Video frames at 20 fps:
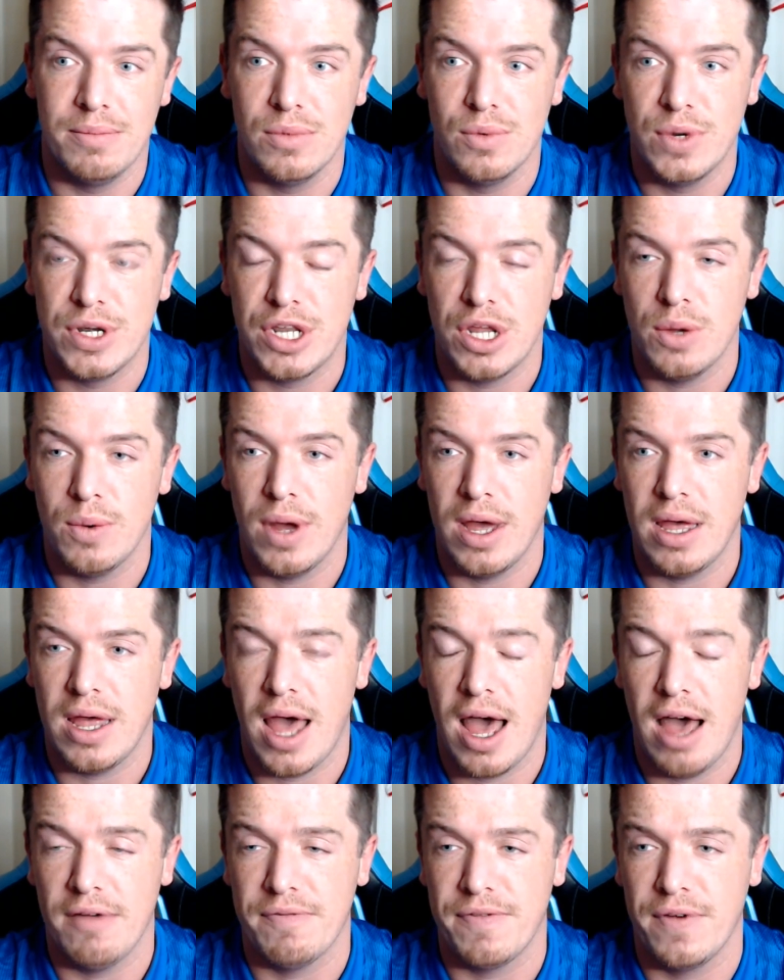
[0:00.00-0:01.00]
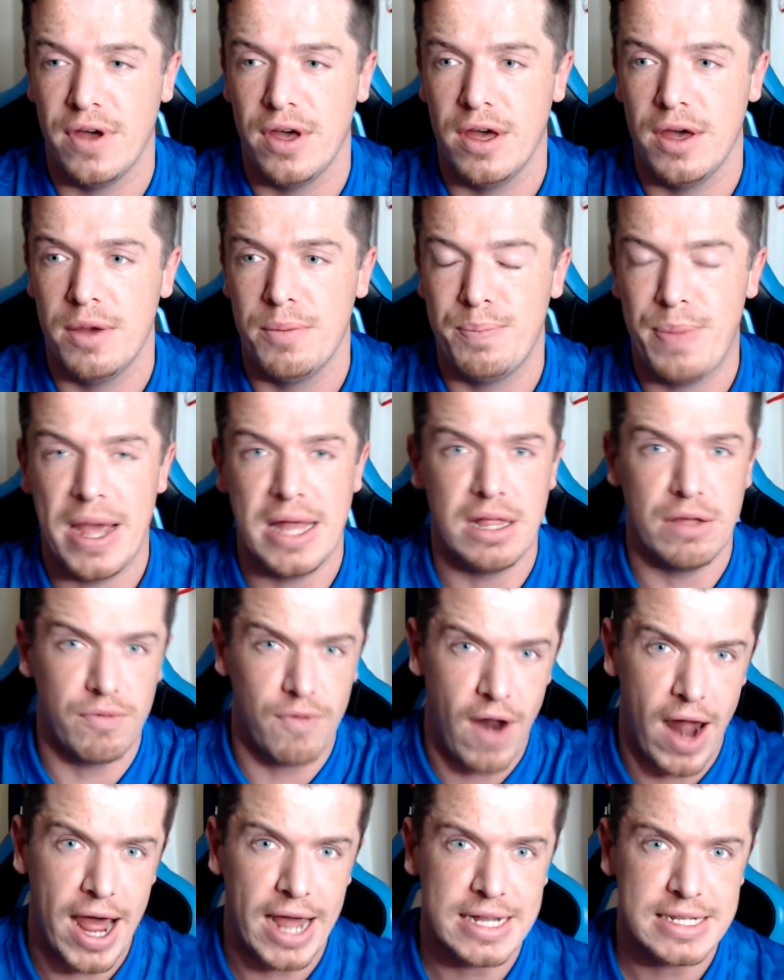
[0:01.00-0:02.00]
we do uh, have uh, Bailey
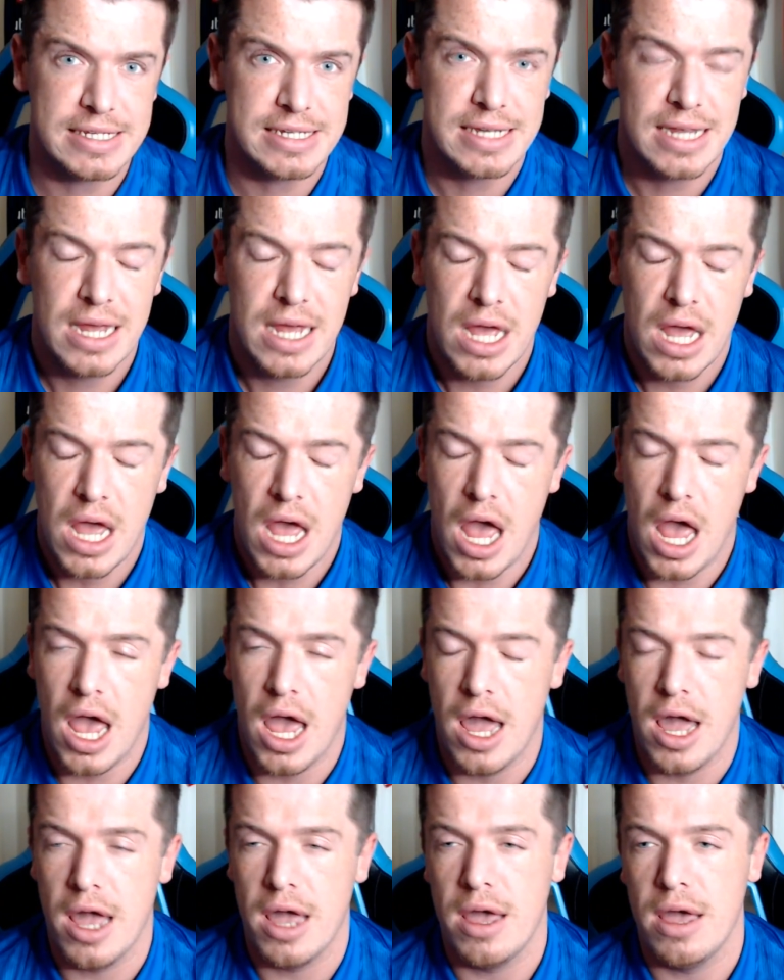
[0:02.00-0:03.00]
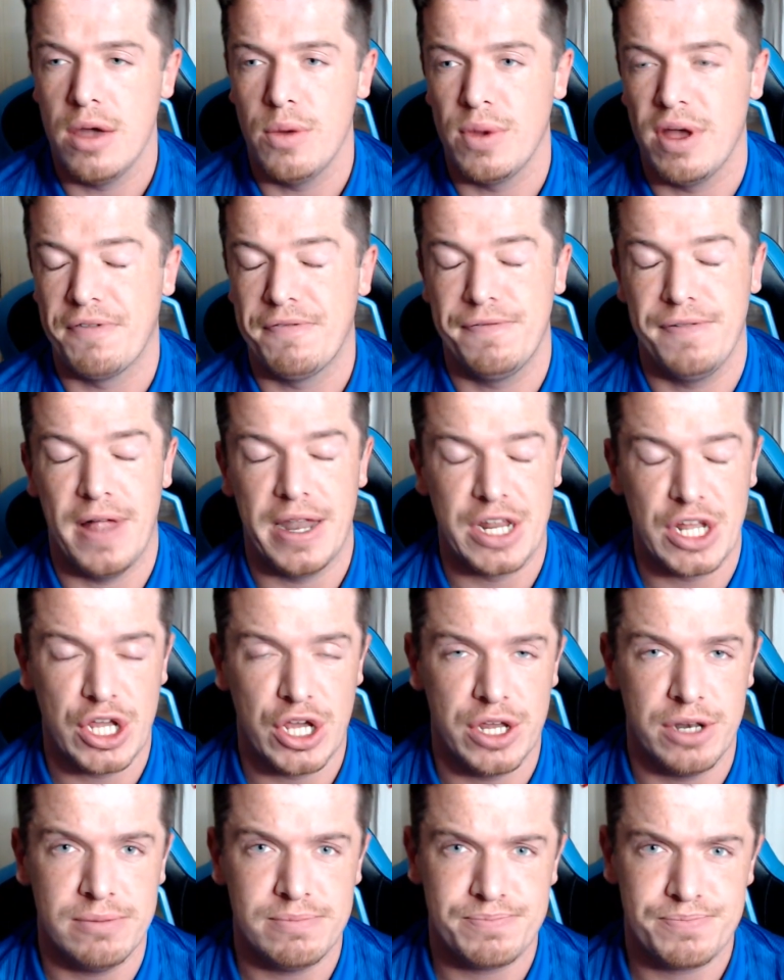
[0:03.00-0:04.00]
Wright, uh, we have
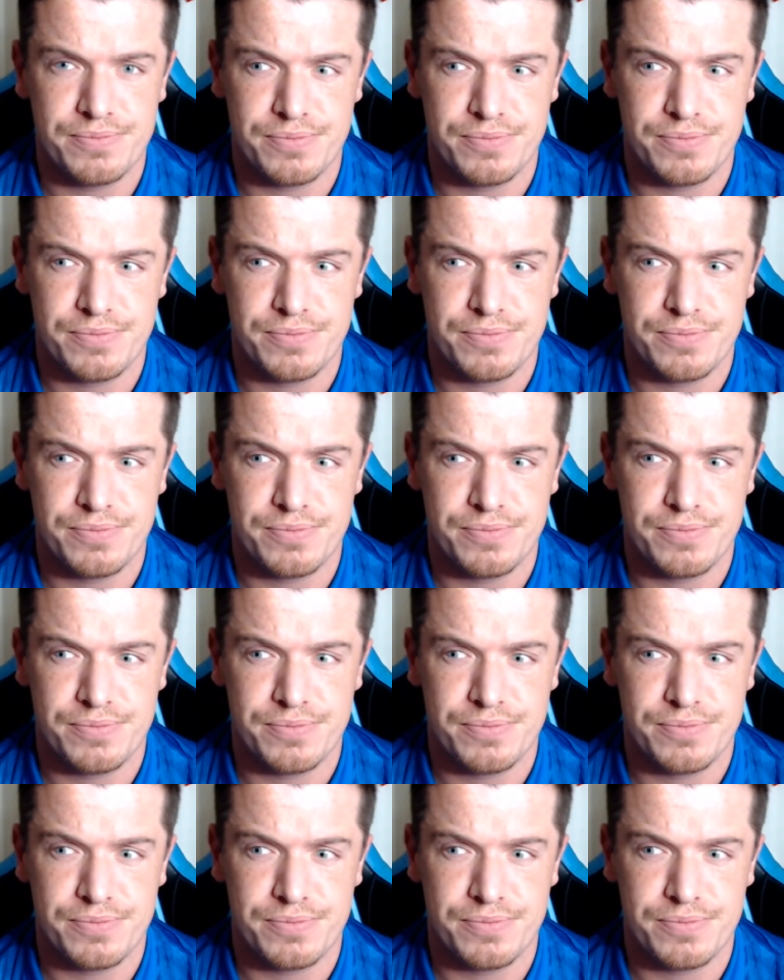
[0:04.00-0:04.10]
Flanagan,